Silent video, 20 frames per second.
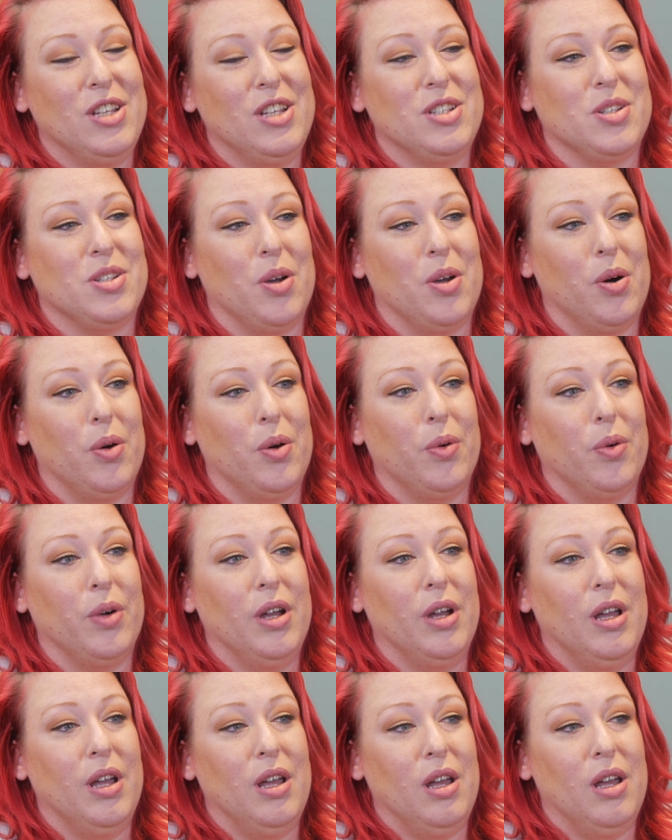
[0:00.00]

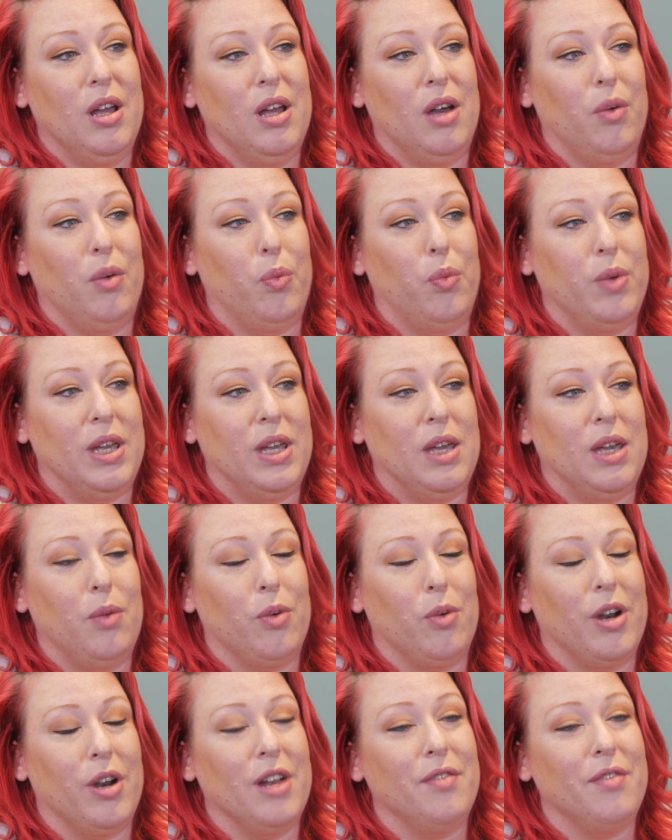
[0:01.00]
So we
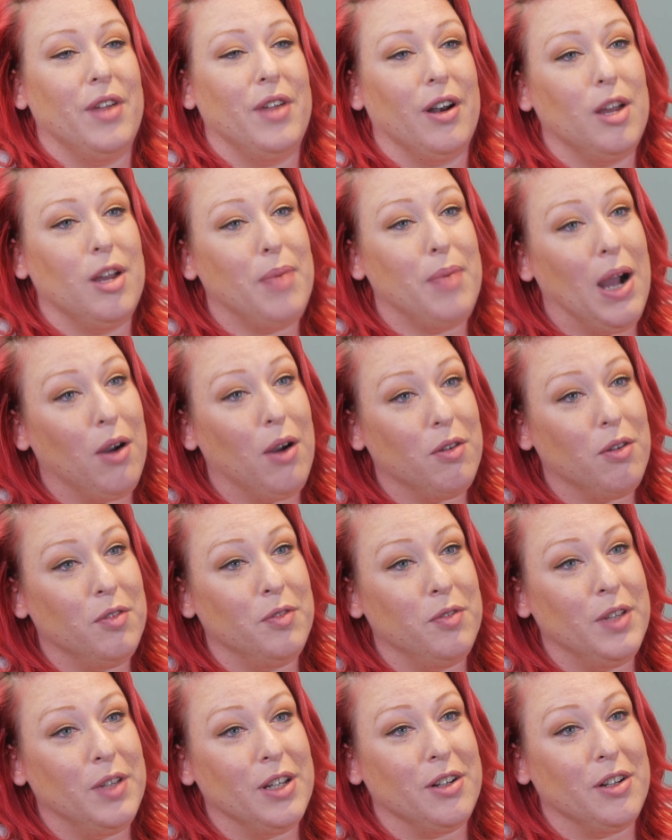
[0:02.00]
were in a very
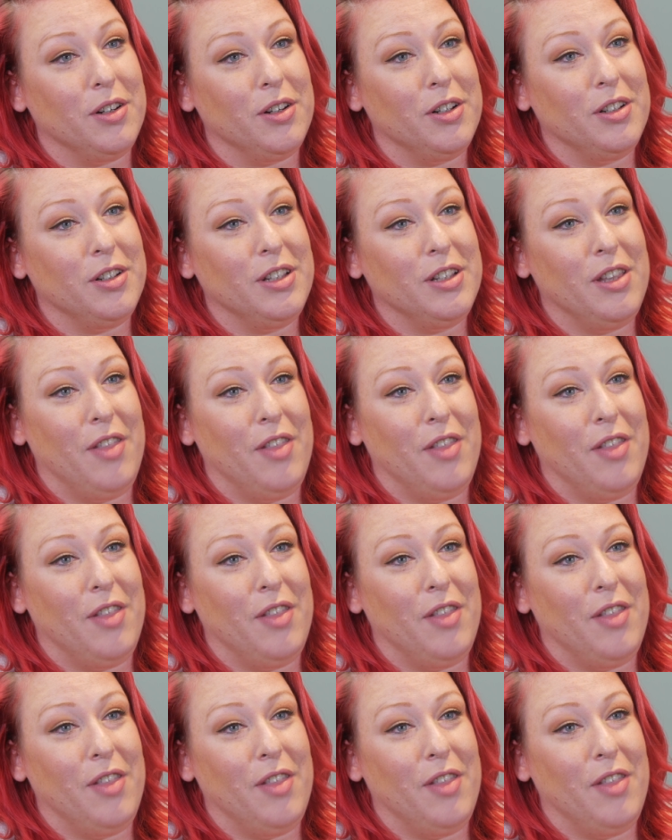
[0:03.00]
powerful vehicle